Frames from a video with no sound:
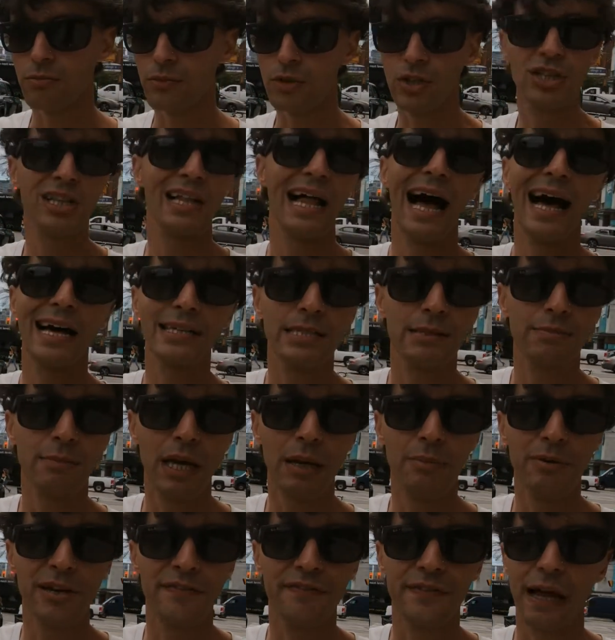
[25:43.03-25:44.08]
class,
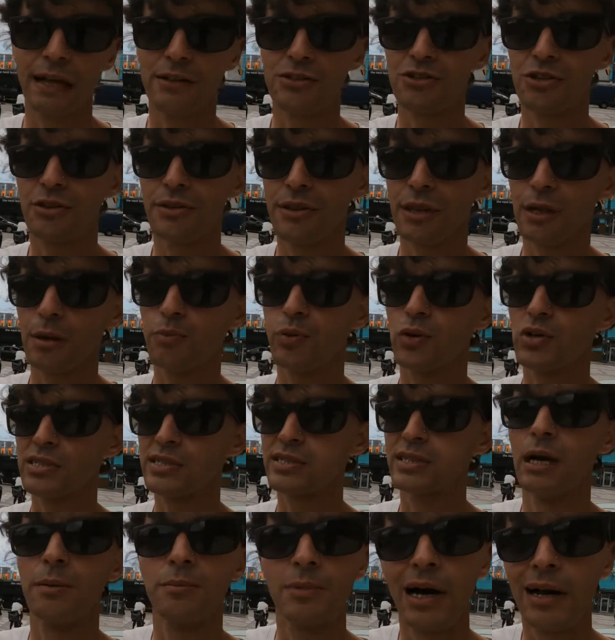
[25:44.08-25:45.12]
maybe, if that's your thing.
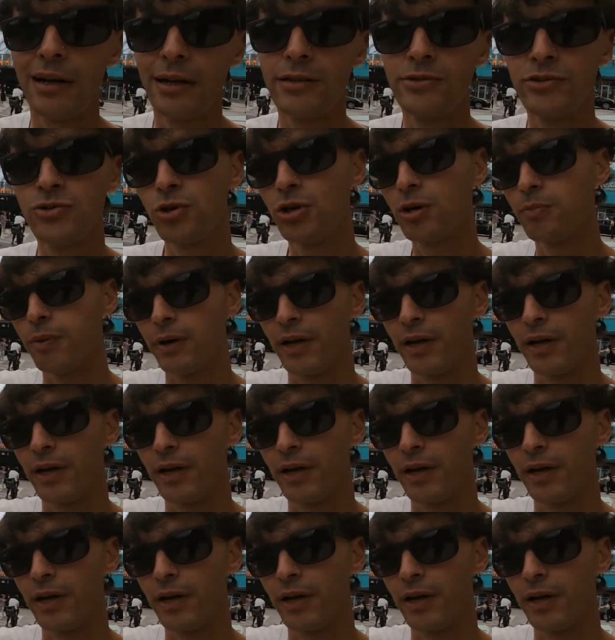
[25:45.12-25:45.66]
Personally, I'm not into it,